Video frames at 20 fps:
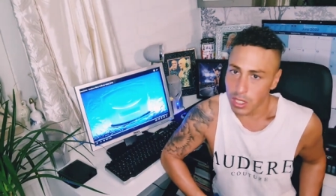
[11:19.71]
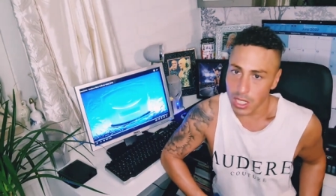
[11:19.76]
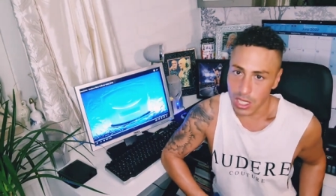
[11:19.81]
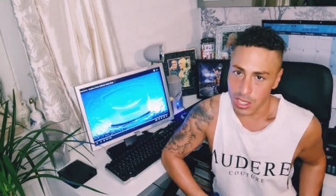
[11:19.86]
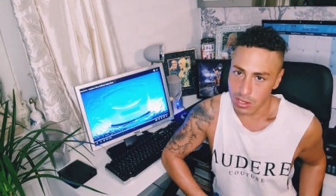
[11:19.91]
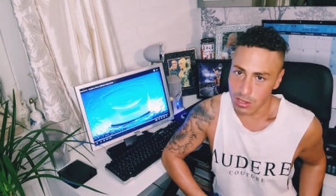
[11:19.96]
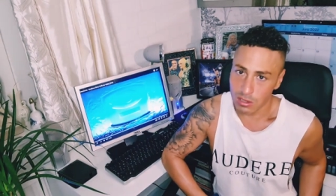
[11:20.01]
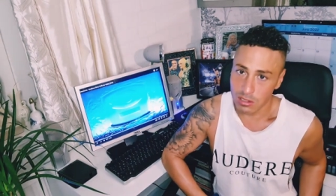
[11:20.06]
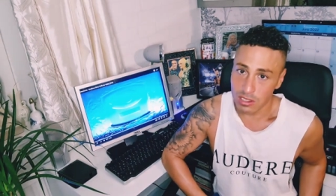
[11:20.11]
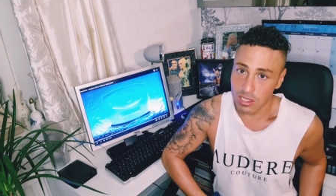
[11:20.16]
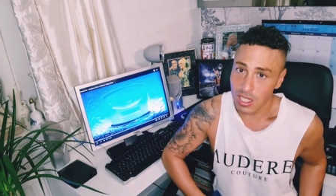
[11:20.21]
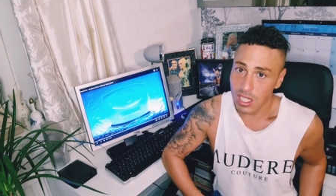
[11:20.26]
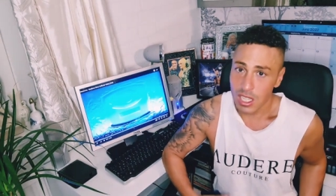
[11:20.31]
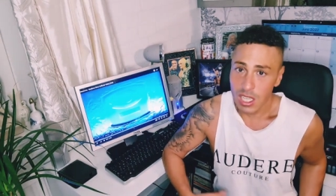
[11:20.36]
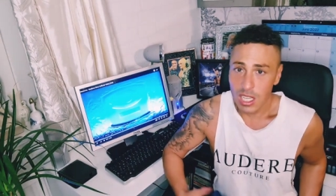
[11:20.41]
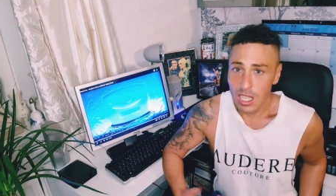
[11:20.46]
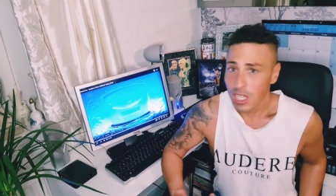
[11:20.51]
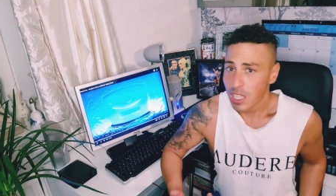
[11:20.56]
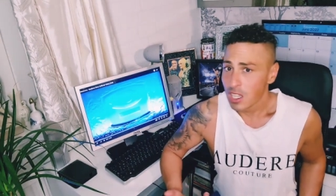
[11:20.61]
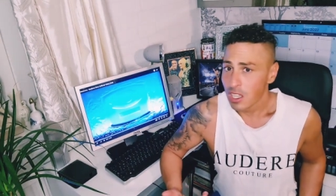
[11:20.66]
That's just
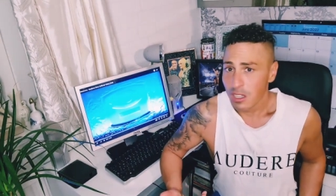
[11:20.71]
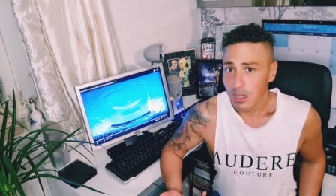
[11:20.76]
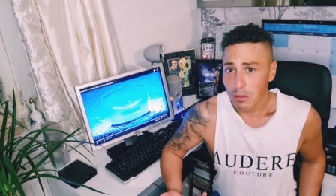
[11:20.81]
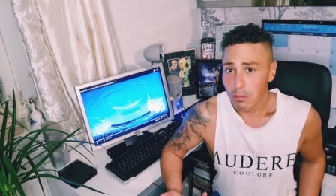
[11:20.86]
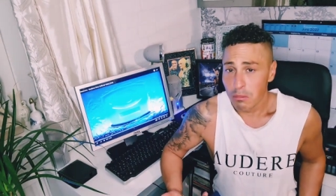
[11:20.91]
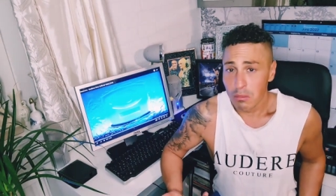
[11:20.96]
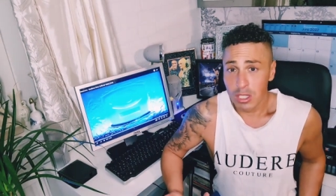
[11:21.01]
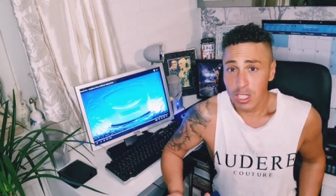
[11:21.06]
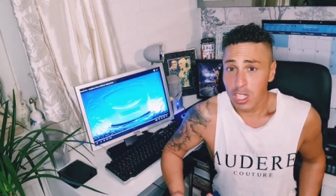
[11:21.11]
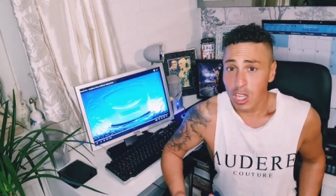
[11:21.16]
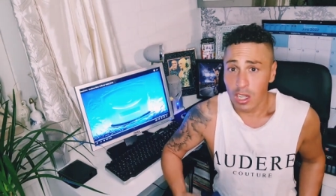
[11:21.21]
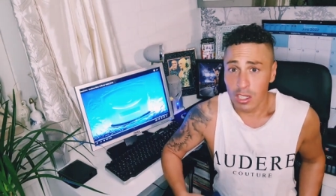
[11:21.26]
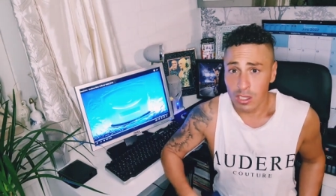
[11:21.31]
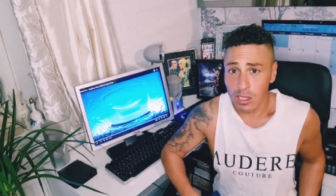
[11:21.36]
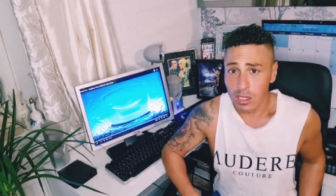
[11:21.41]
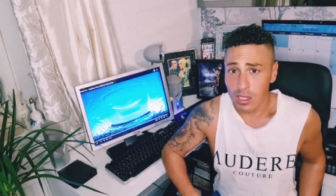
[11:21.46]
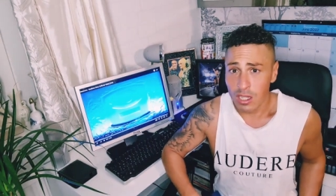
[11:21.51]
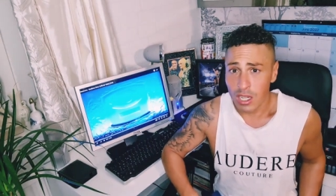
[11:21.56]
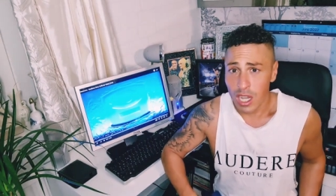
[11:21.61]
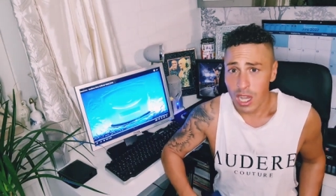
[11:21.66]

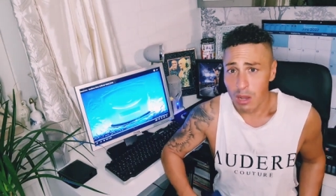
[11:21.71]
Madonna.